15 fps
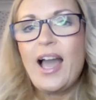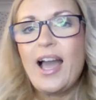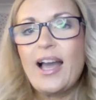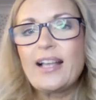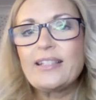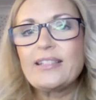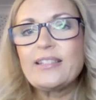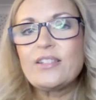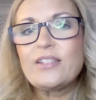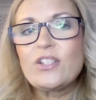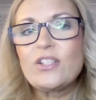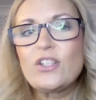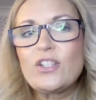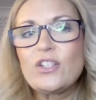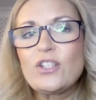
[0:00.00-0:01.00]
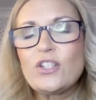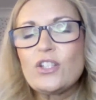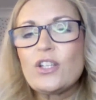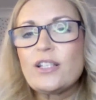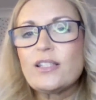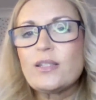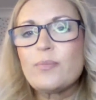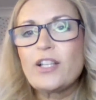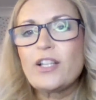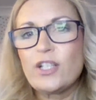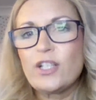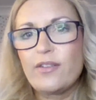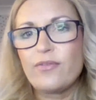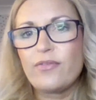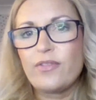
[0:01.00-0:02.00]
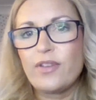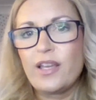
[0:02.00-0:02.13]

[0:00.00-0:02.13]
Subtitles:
And especially